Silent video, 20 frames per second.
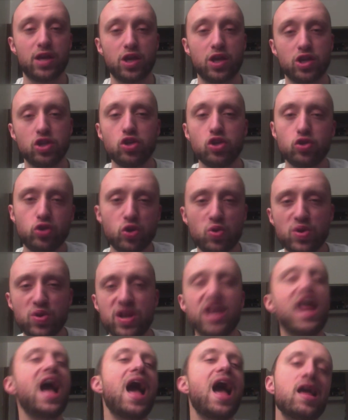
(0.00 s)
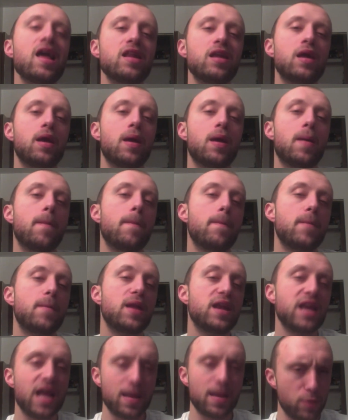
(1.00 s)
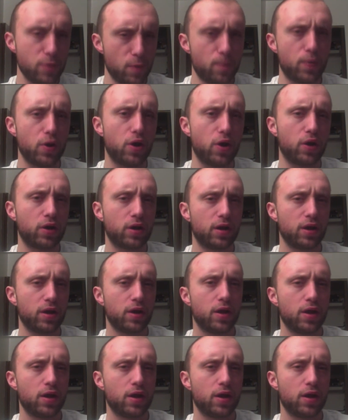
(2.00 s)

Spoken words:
you do not name your book